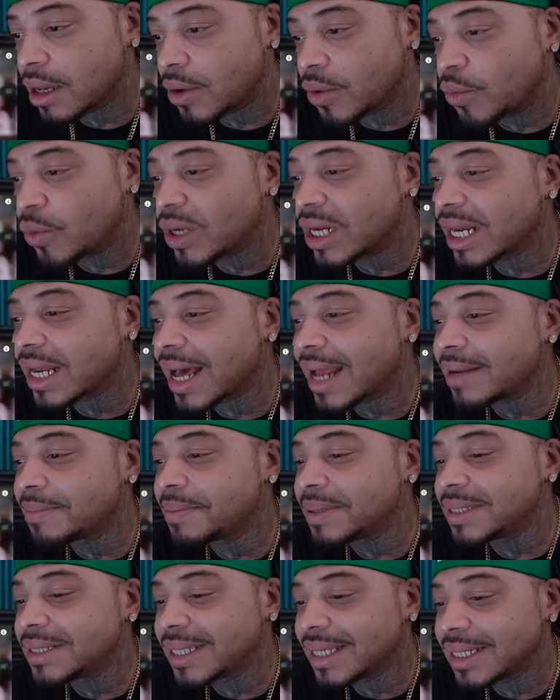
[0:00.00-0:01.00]
With a lot of
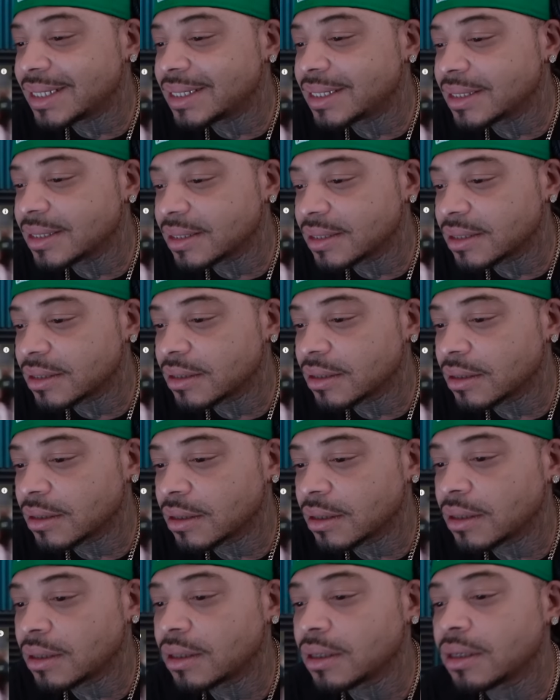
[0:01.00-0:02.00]
petitions,
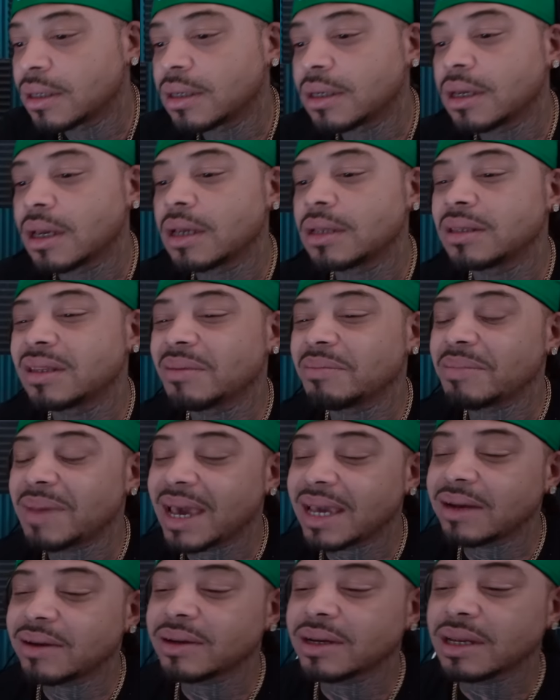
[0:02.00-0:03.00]
the
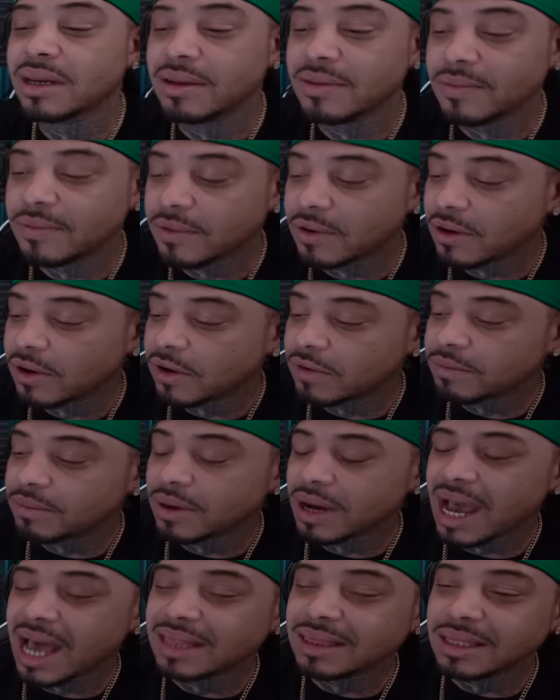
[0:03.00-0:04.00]
mayor get
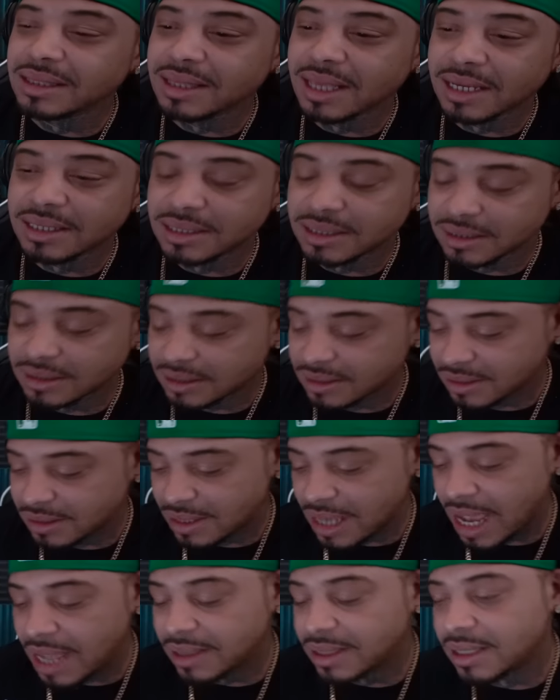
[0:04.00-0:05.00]
involved. I think they should.
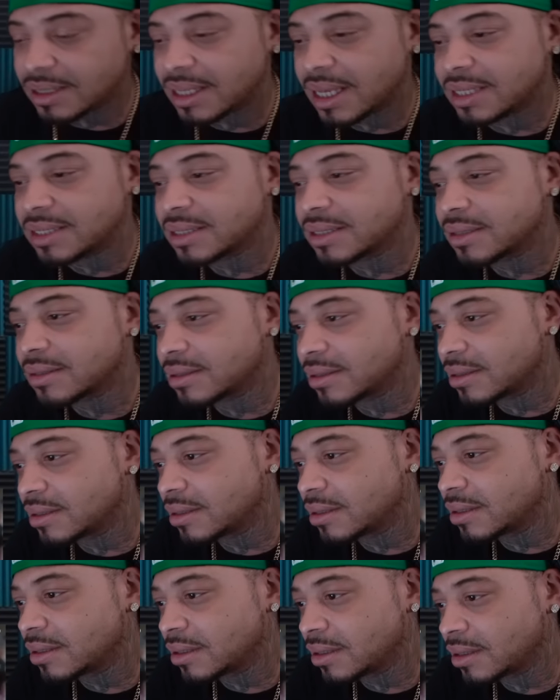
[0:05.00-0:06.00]
I think they should
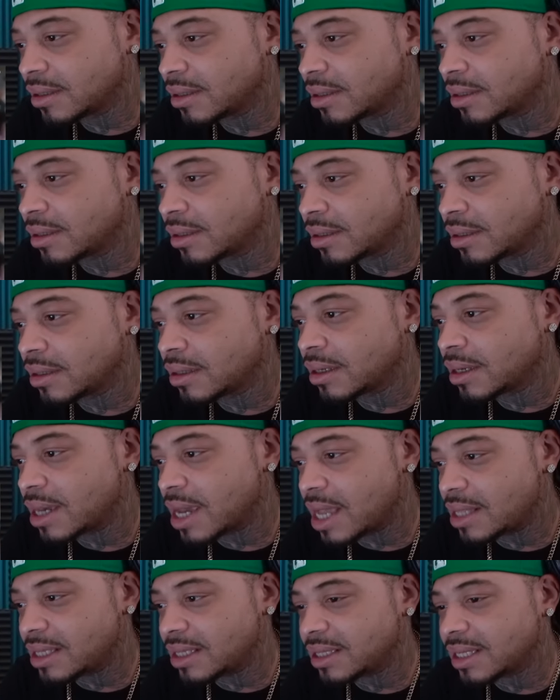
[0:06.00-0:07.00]

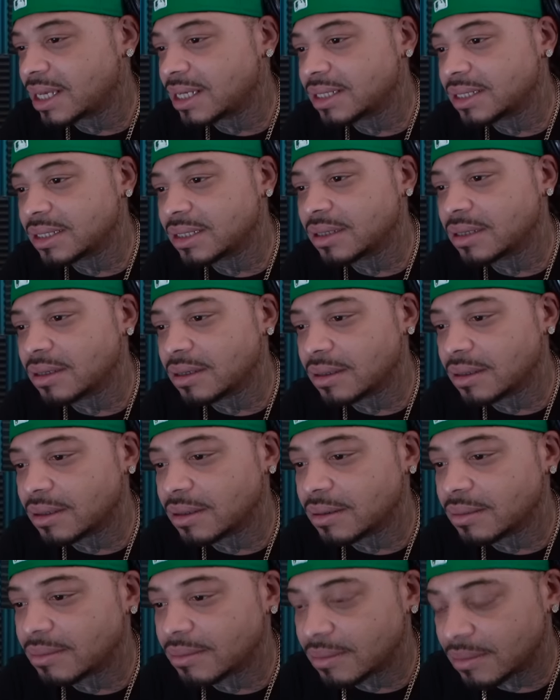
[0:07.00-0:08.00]
I think they should
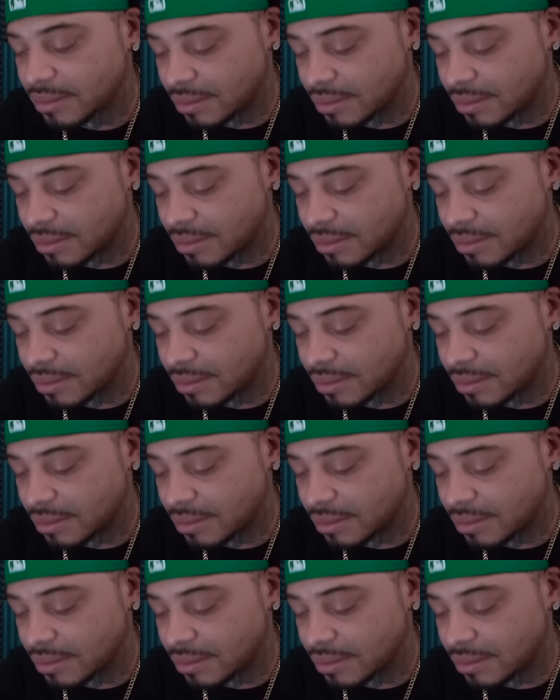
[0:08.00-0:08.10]
um,